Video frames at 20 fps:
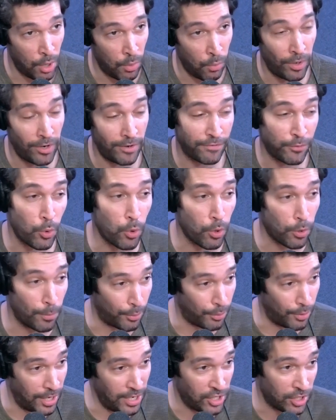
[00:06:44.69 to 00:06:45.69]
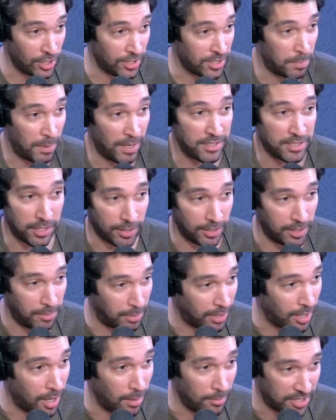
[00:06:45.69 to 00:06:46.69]
what if corporations basically
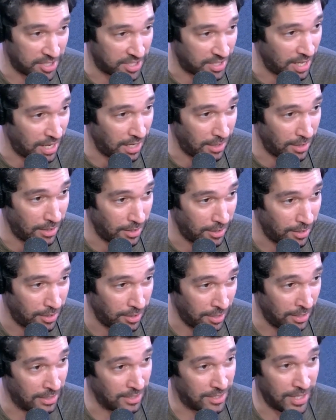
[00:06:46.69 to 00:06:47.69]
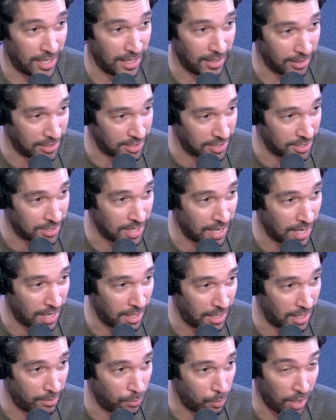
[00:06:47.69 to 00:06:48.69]
become a state in a stateless
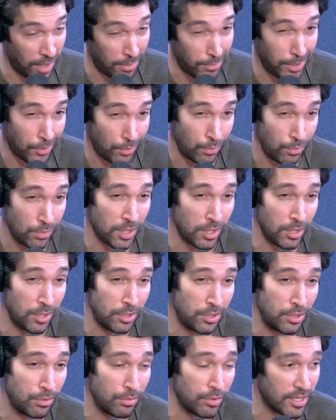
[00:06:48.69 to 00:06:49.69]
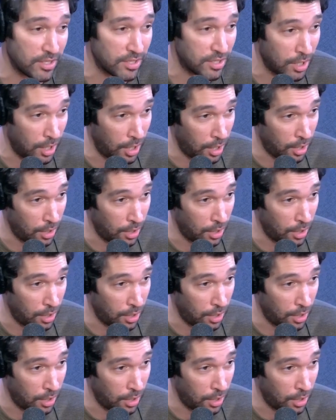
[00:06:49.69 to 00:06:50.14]
society? Well, I mean, who's gonna do this?